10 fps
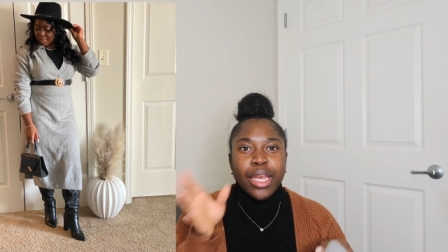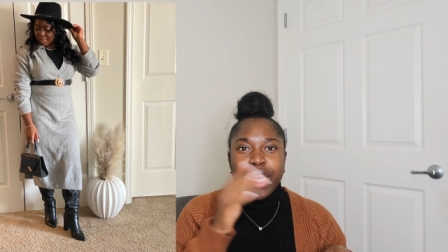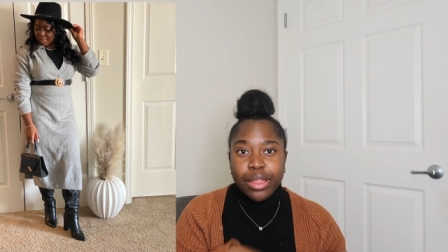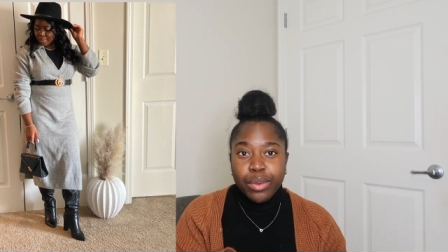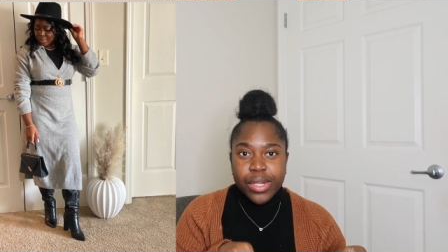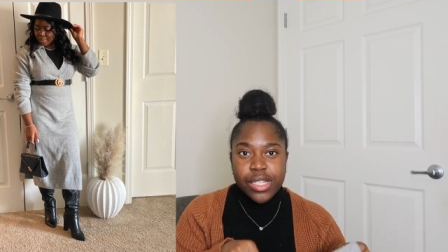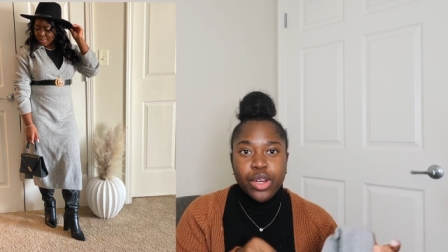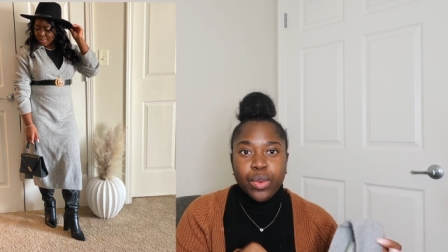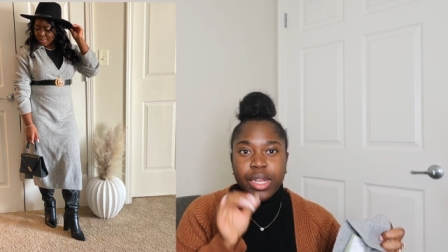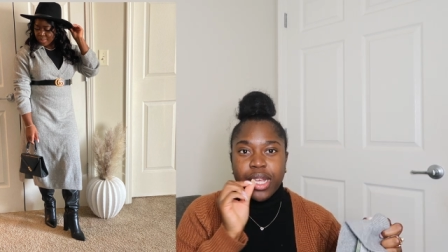in the
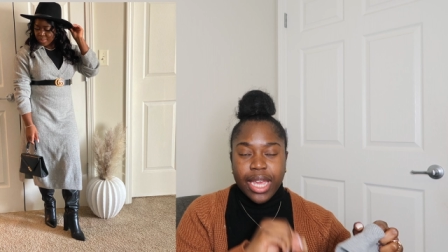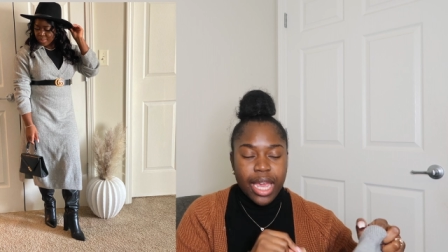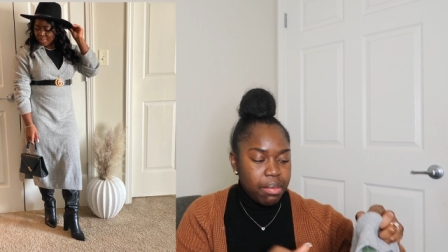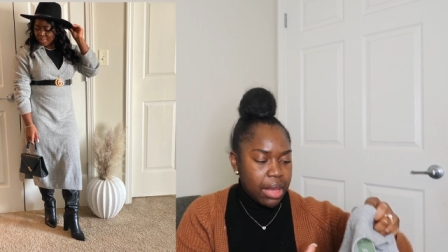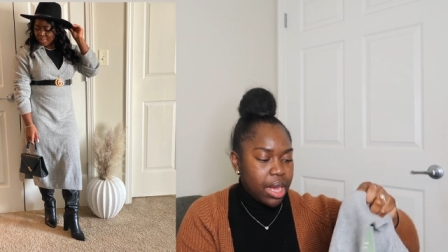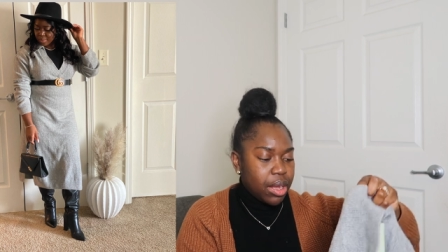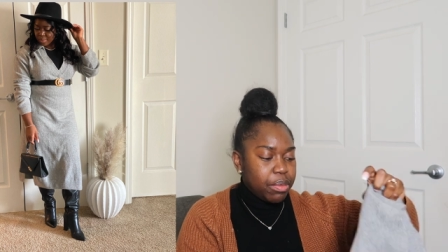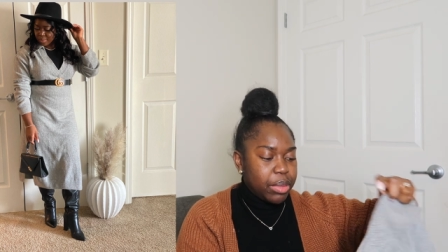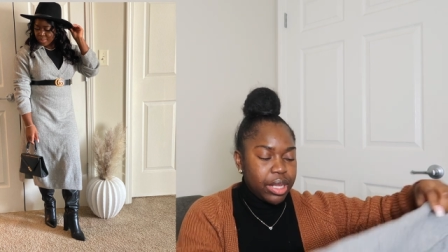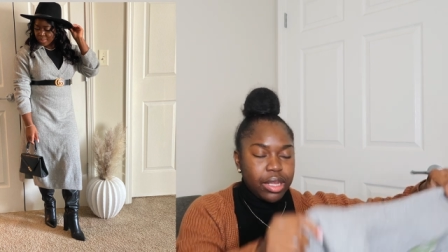winter when it came
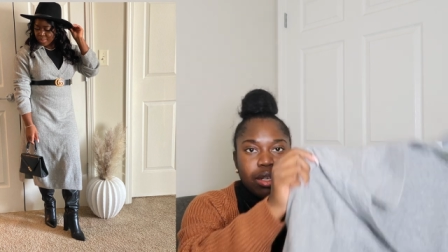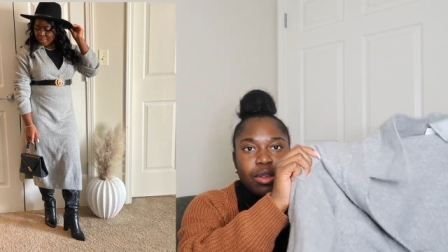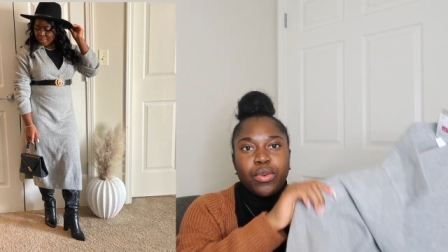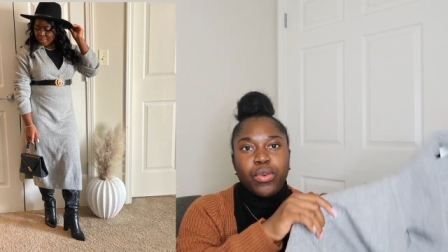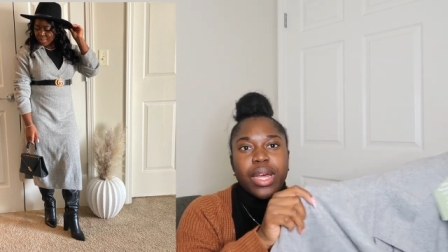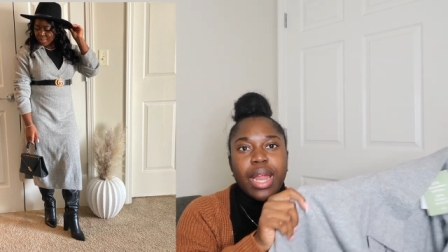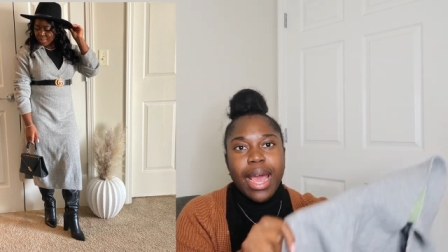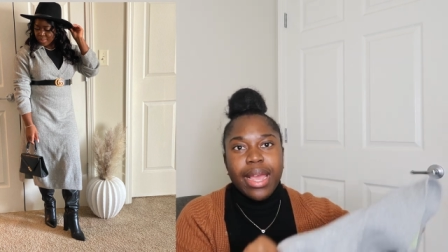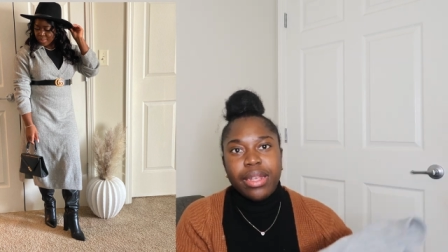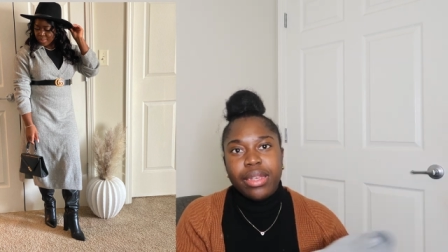out. But what
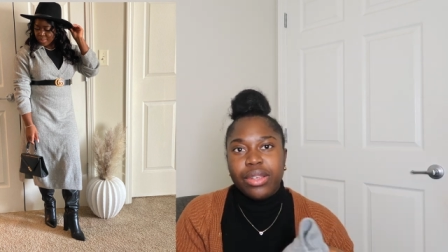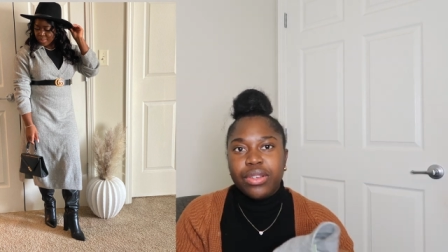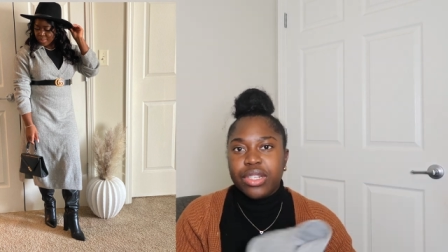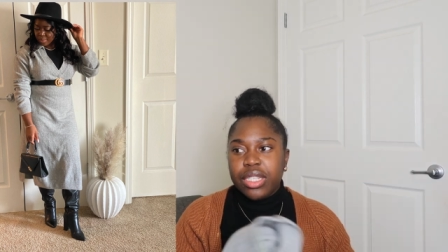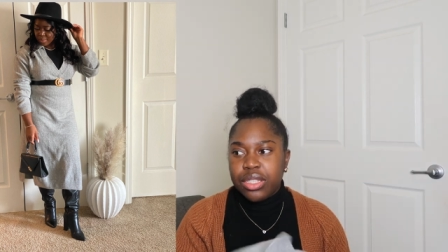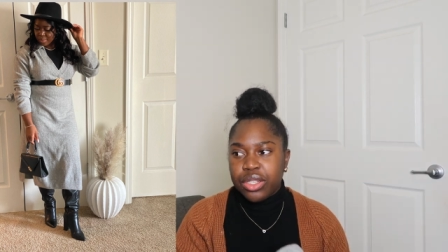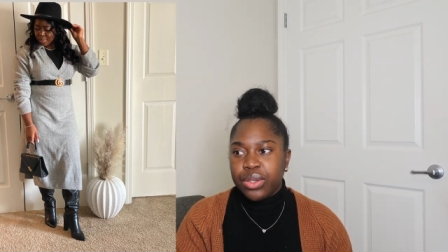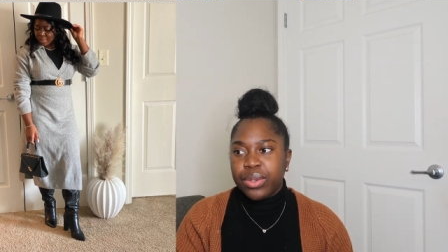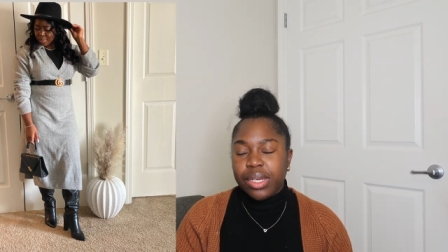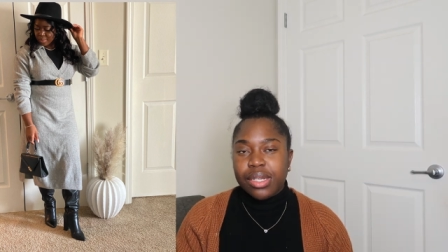I usually
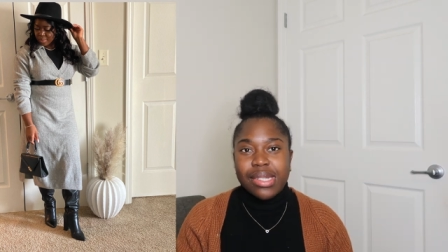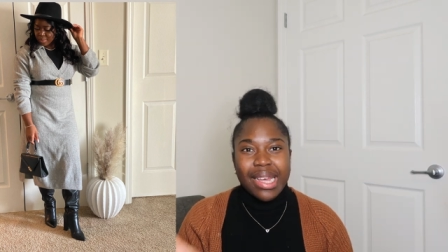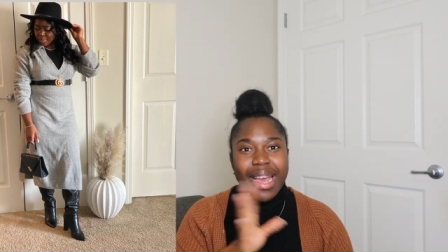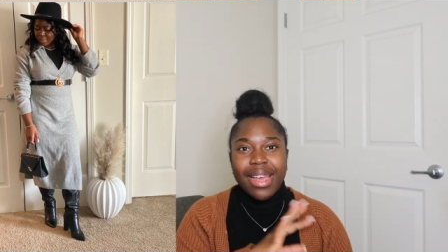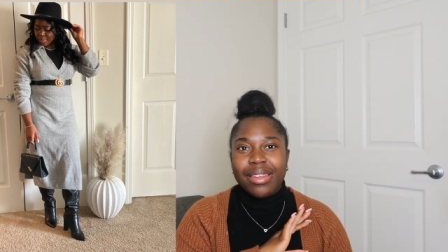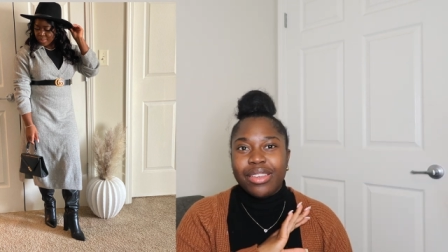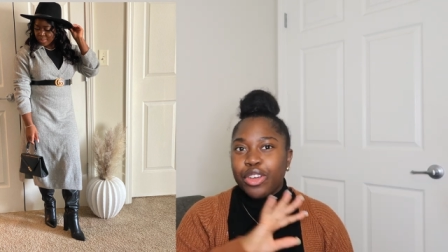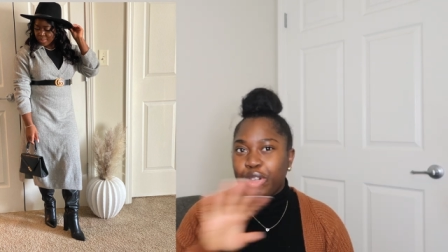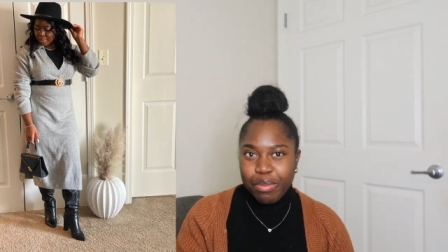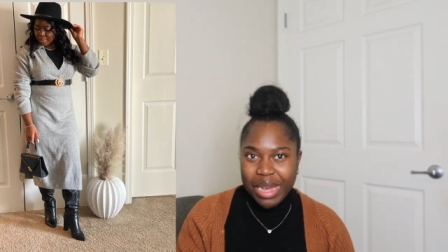do is I
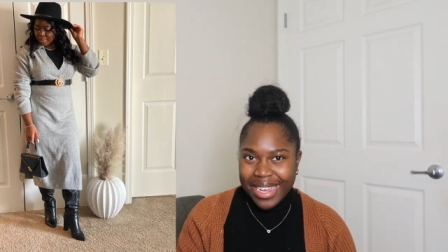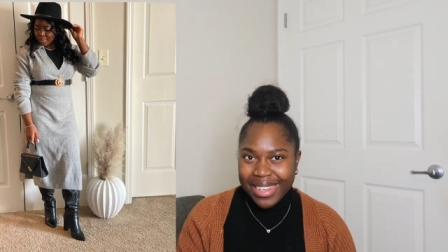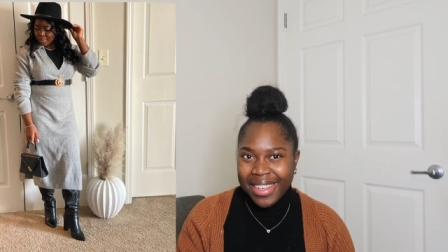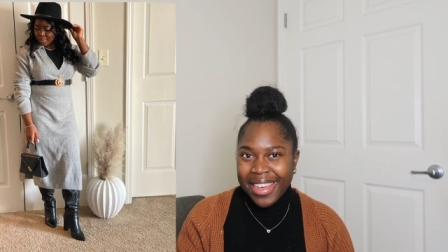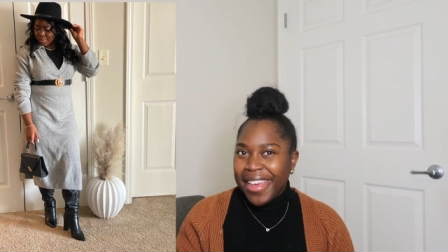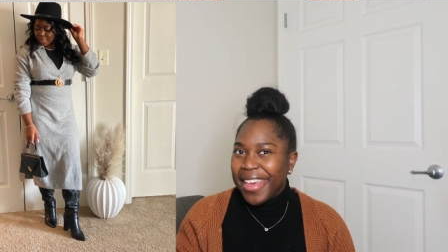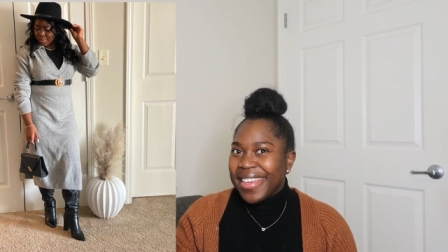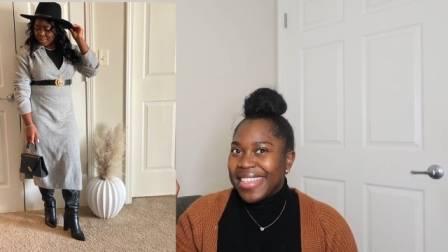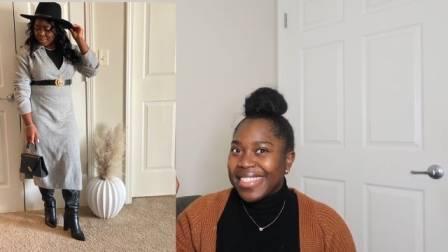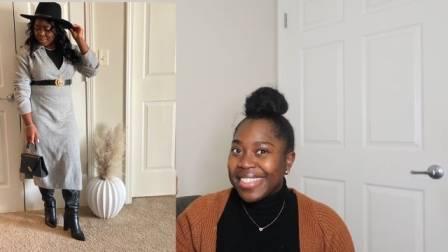don't buy
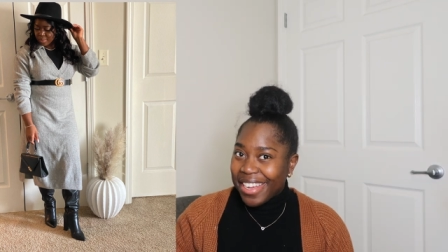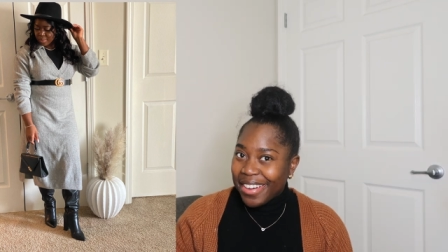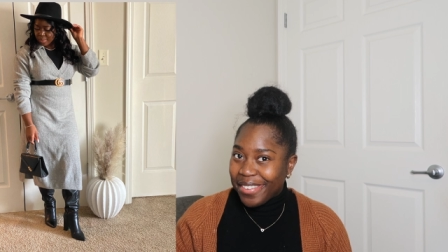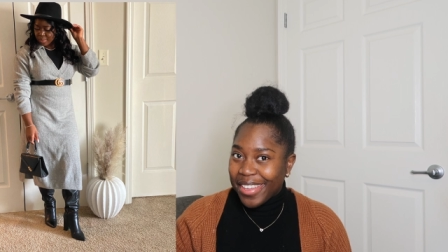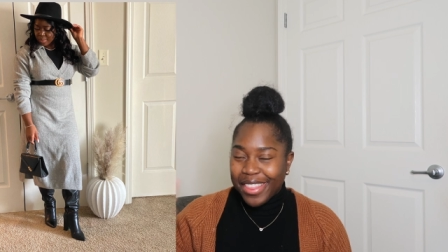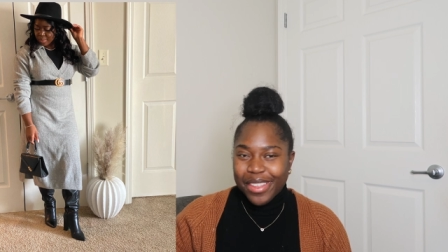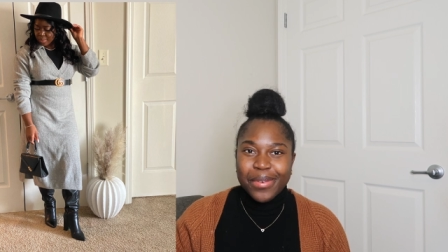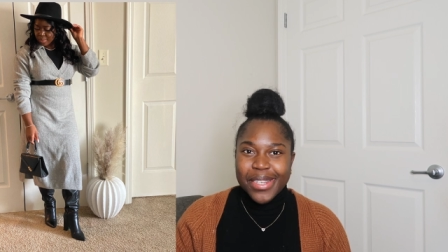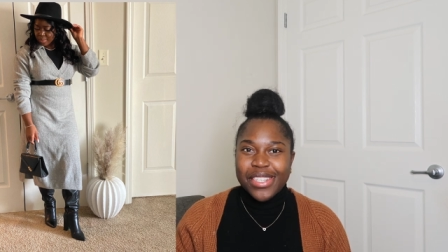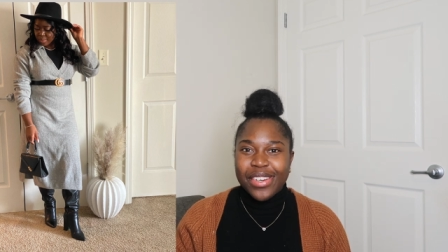stuff in the
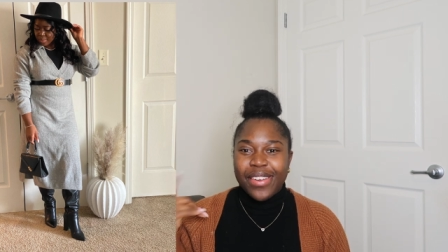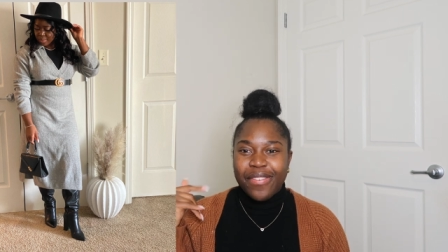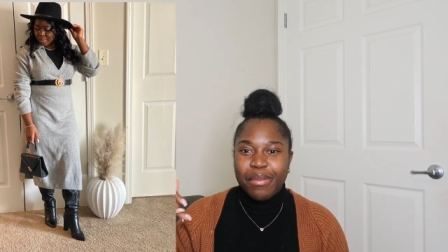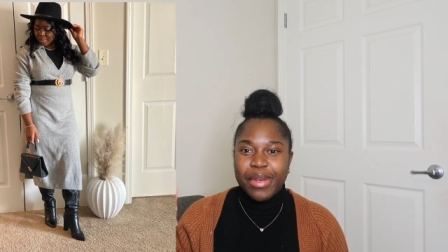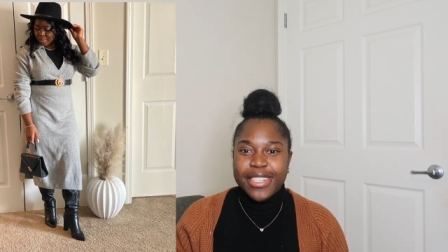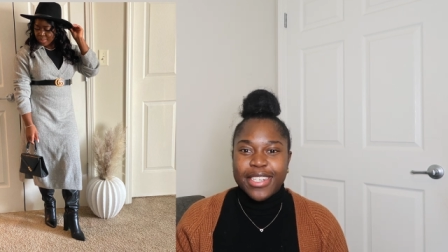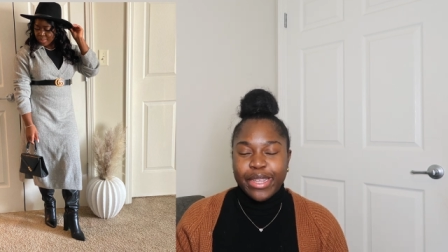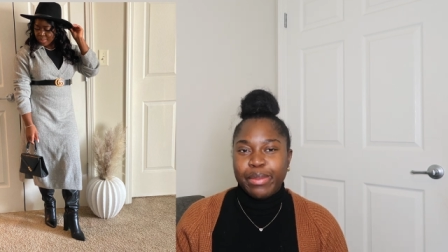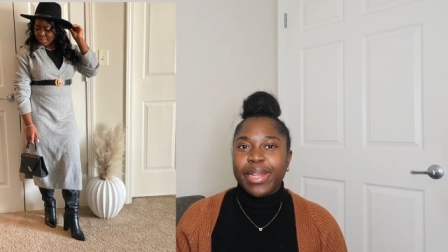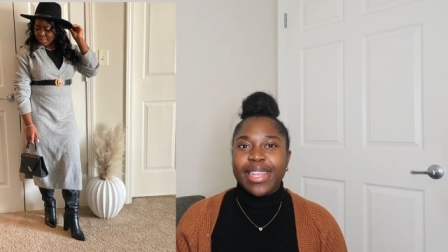winter from H
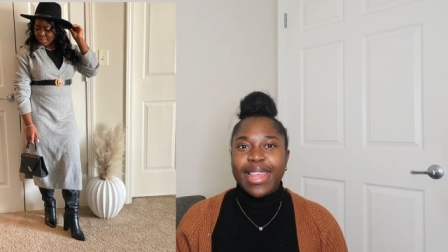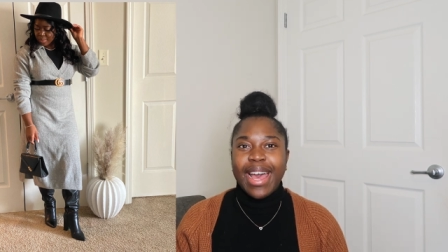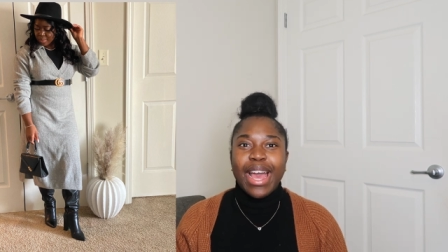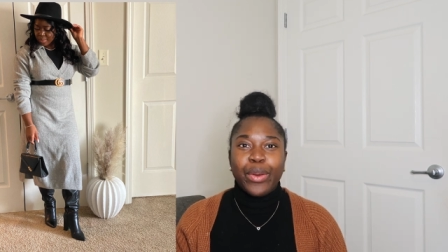and M like that.